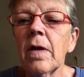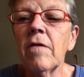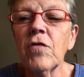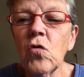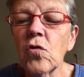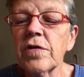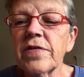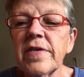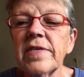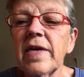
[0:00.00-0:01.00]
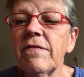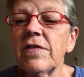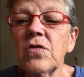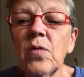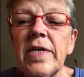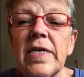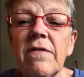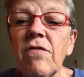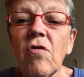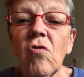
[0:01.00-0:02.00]
Of course, this gift is
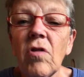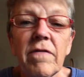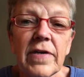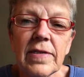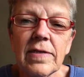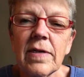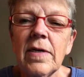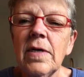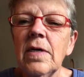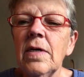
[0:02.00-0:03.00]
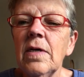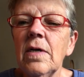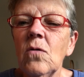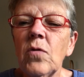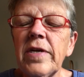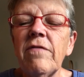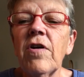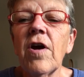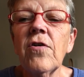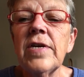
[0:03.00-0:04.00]
waiting for all of us, whatever
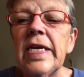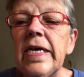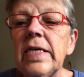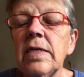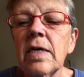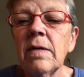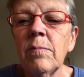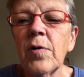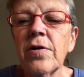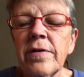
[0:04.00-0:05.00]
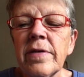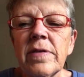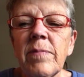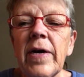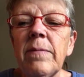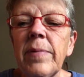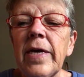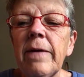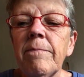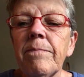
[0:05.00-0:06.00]
our need and burdens might
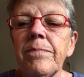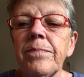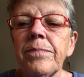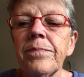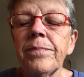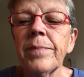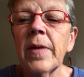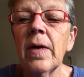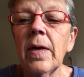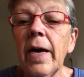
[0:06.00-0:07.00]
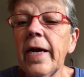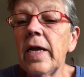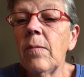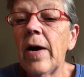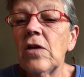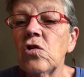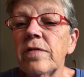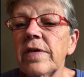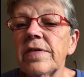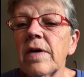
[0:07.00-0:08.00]
be. I can
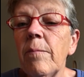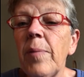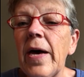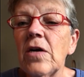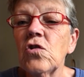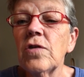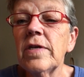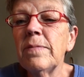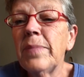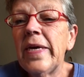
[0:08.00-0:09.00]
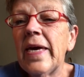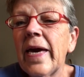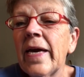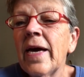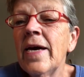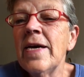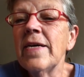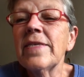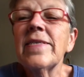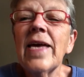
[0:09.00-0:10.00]
imagine this compassionate being
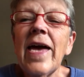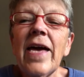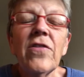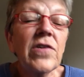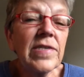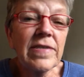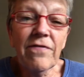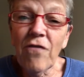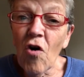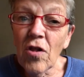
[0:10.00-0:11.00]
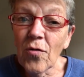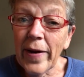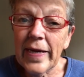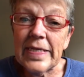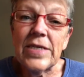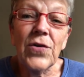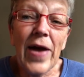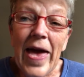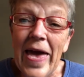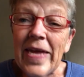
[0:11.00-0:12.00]
saying this following to
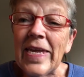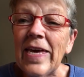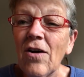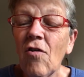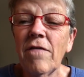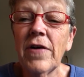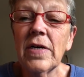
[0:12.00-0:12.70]
any of